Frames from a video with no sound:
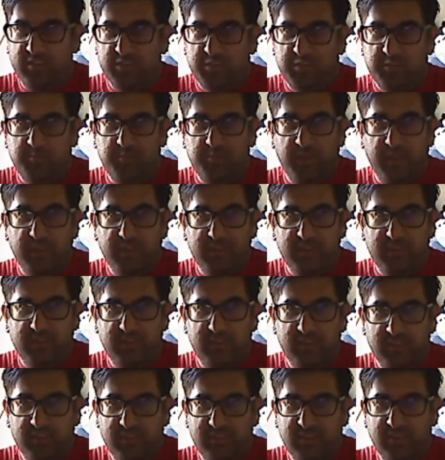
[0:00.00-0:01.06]
the space
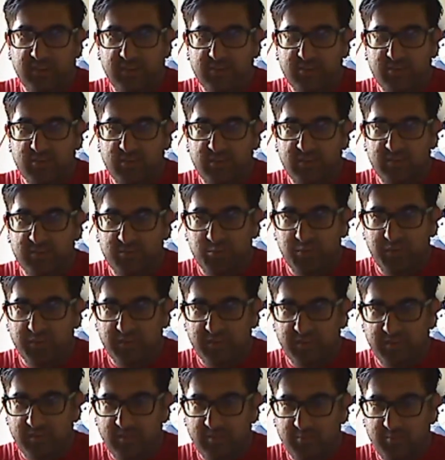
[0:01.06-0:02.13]
in this country is
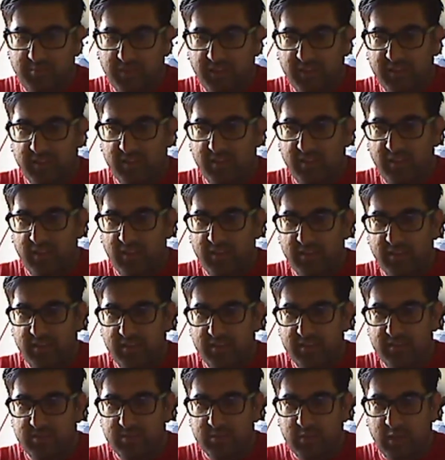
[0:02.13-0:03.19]
one big thing.
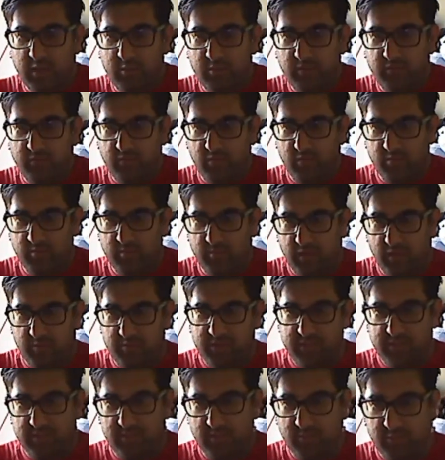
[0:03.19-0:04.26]
Just
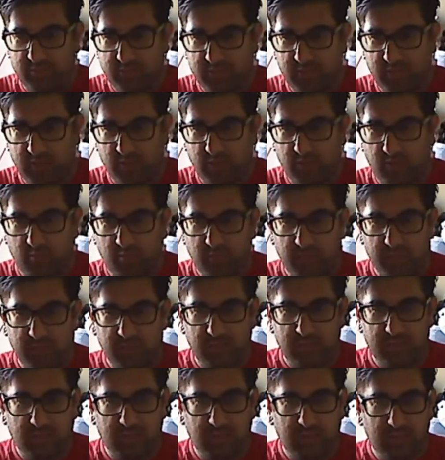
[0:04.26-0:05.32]
originally coming from
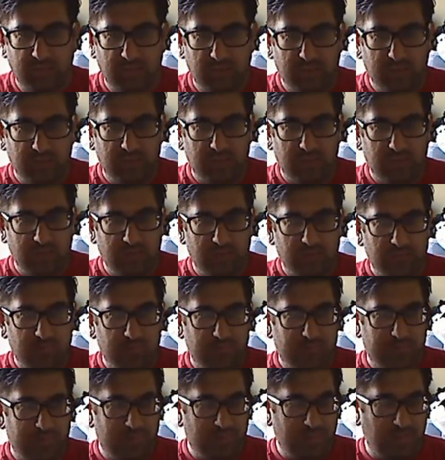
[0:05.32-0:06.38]
England,
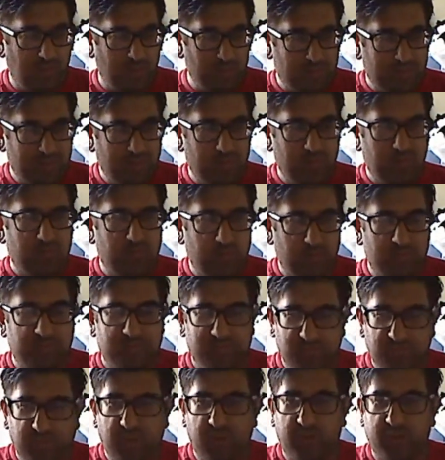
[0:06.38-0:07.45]
I'm coming from a
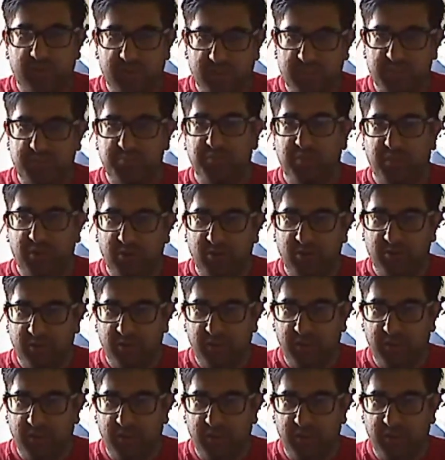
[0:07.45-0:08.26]
very small